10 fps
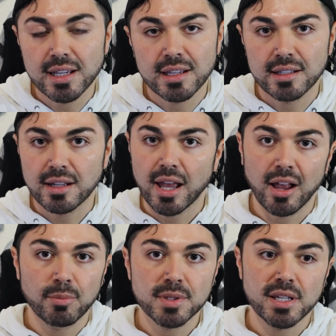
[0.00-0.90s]
it
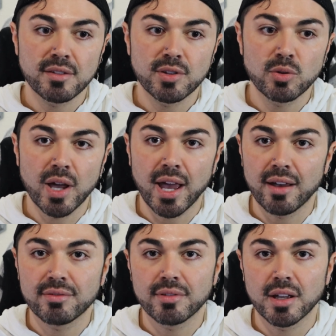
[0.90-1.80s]
helps if you
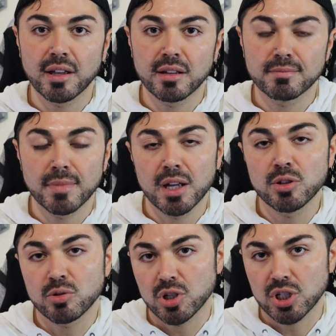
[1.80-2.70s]
have a
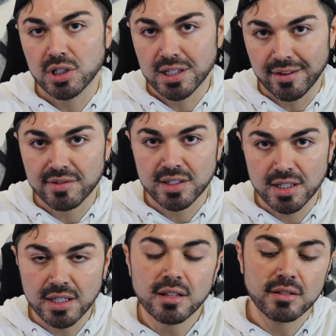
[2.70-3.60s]
nutrition
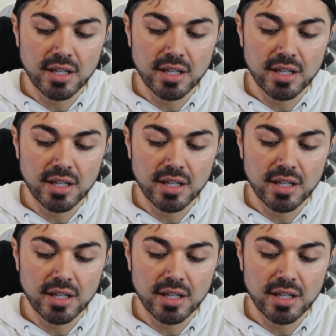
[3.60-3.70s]
deficit,